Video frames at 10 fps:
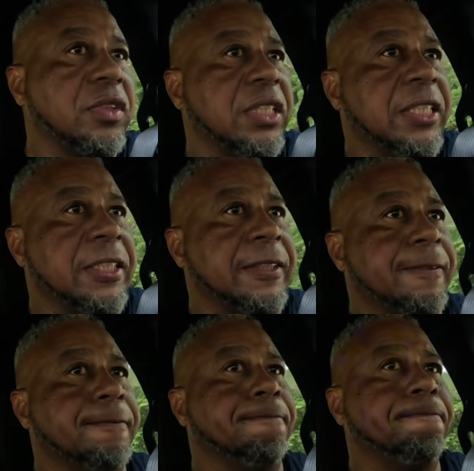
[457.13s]

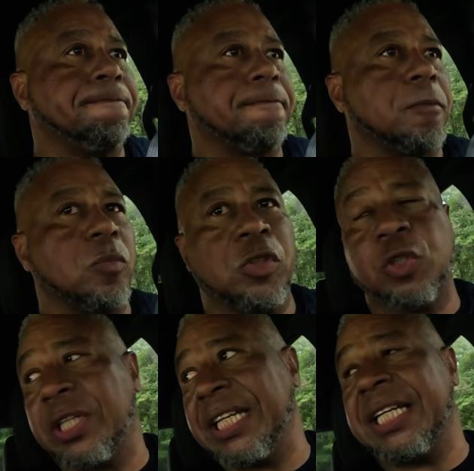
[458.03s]

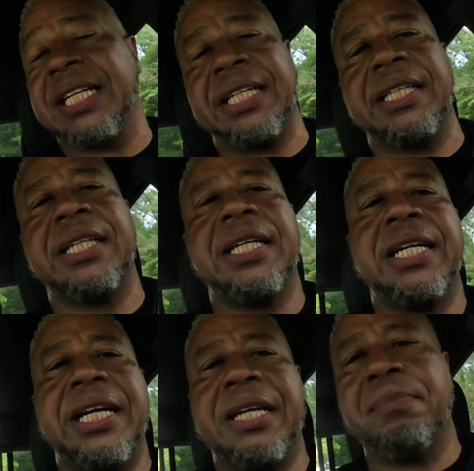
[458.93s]
go ahead
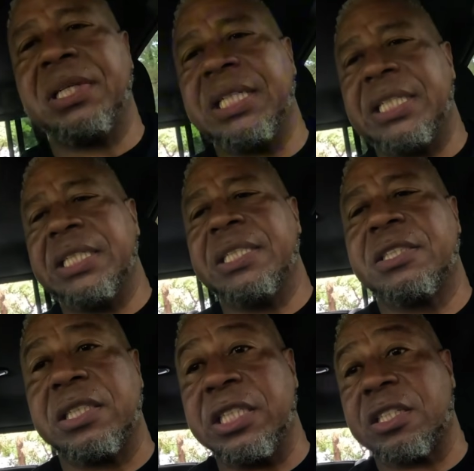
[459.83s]
and bleed
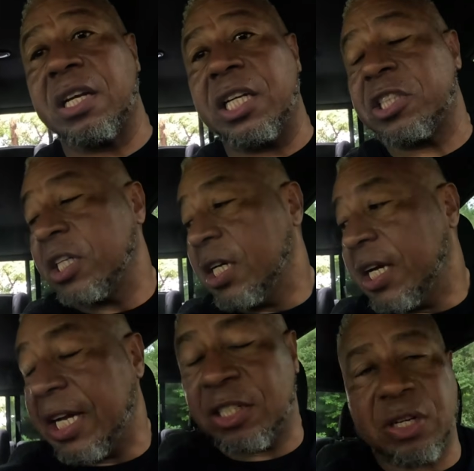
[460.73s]
this clutch.
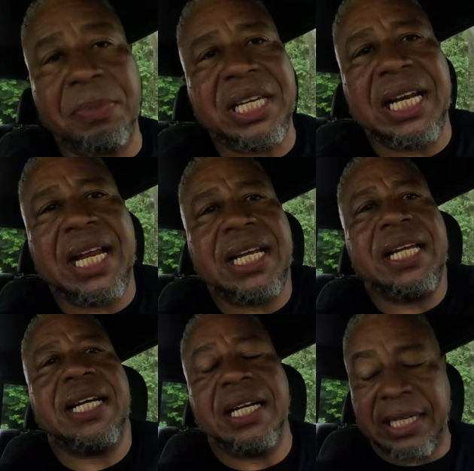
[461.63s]
And so I'm gonna get out of
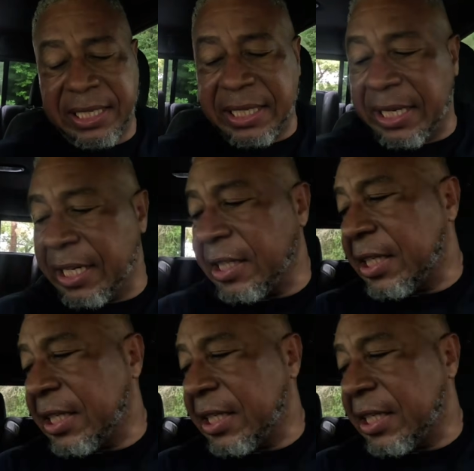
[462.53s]
here and